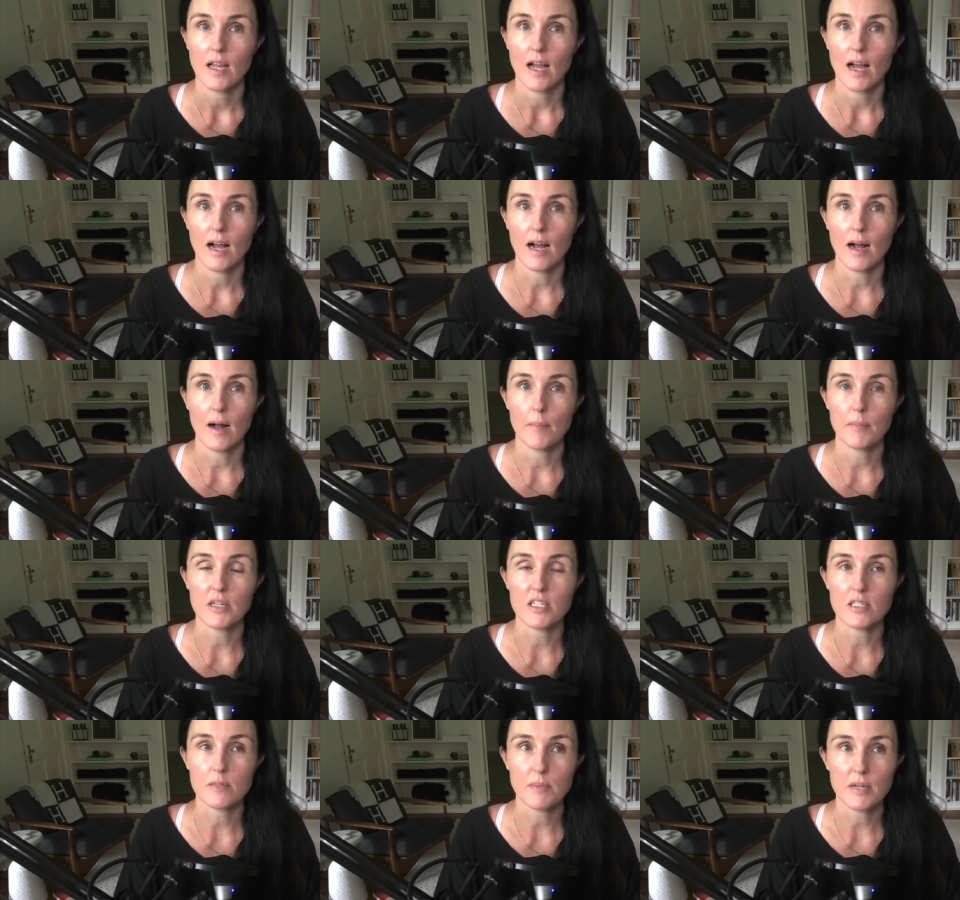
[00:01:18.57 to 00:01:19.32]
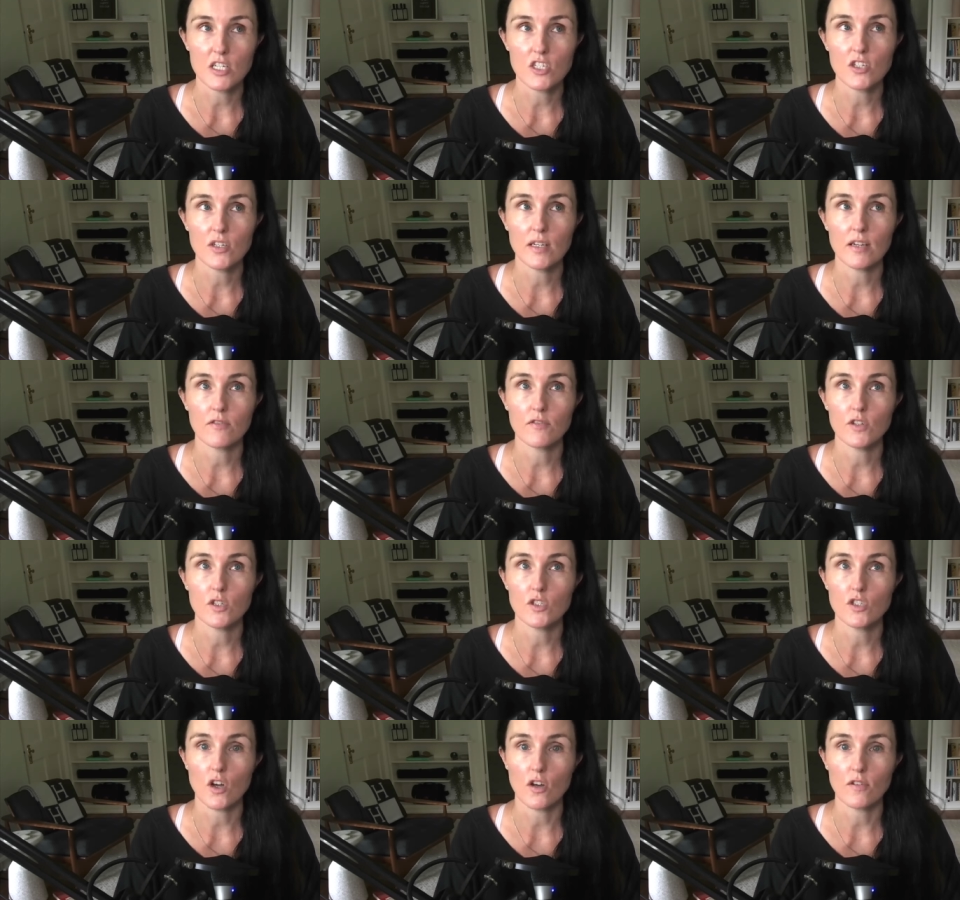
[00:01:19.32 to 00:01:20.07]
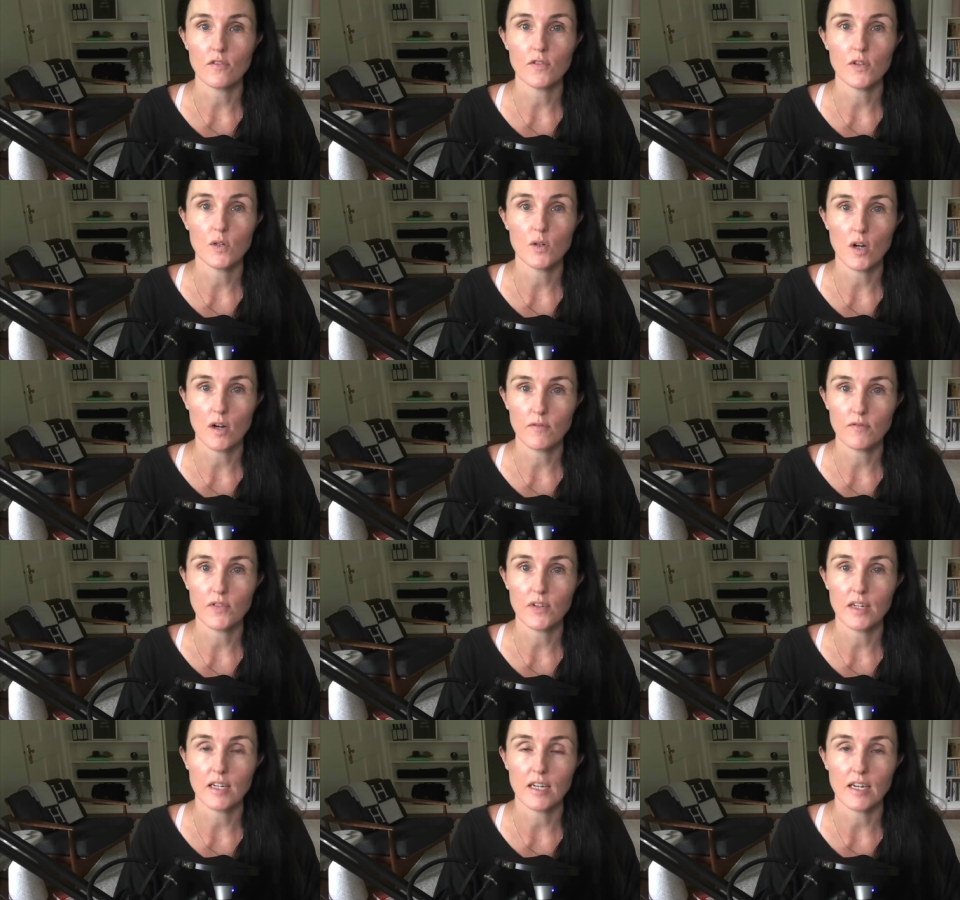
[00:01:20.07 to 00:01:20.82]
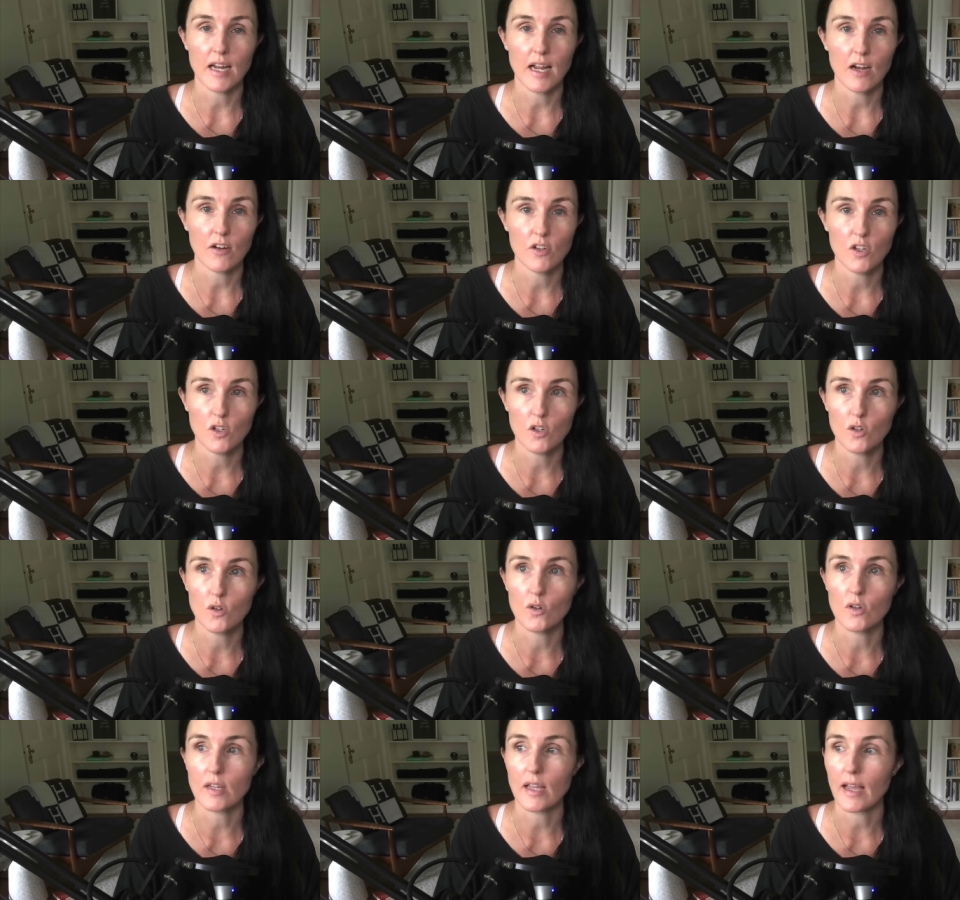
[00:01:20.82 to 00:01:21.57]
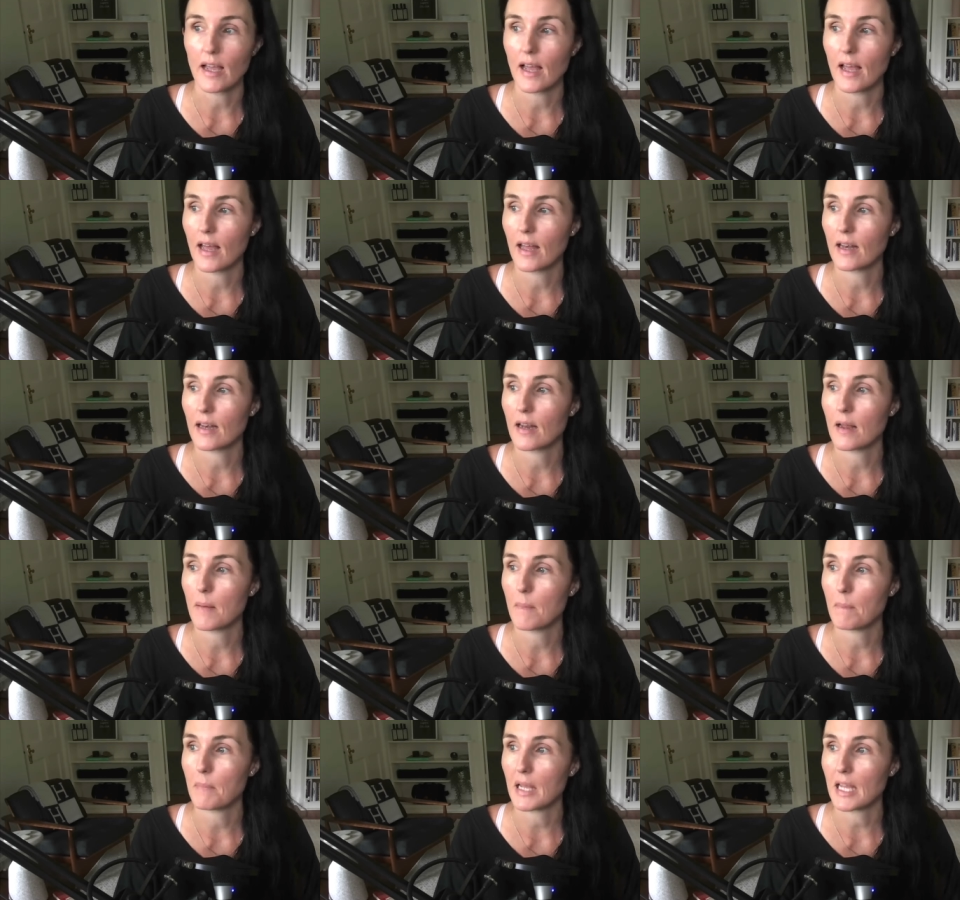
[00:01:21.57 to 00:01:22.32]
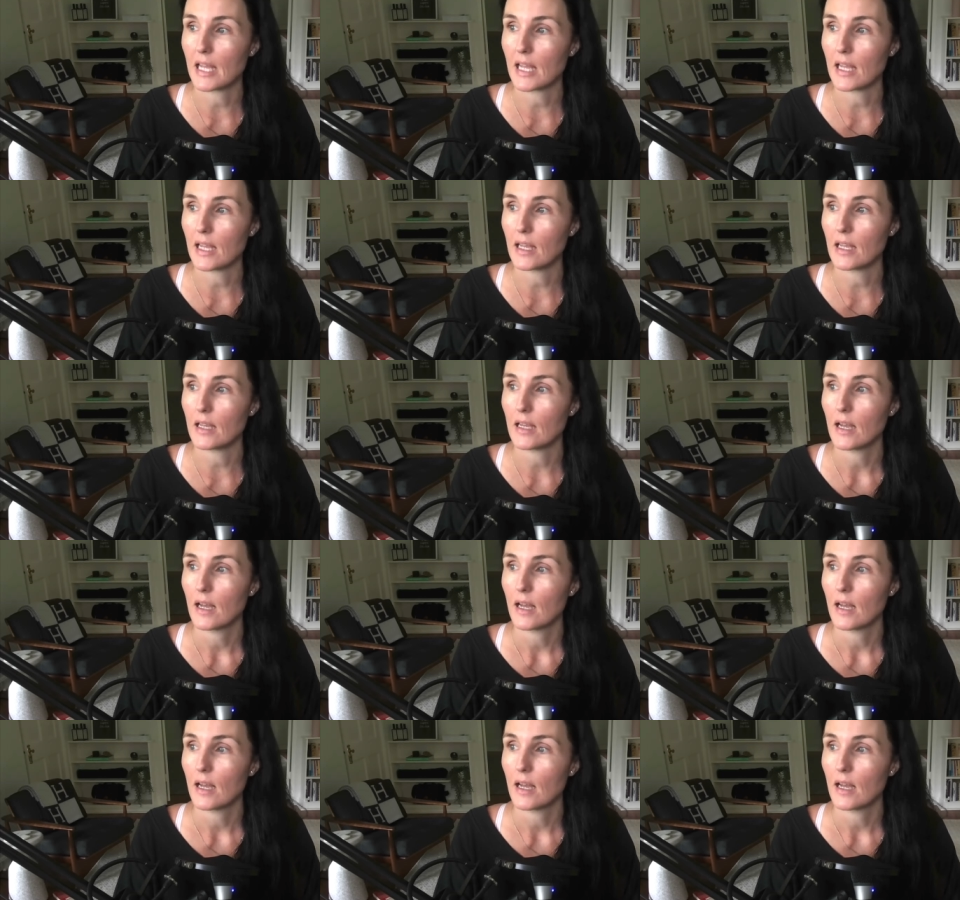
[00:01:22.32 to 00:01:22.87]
especially if you don't feel confident in how you look, can be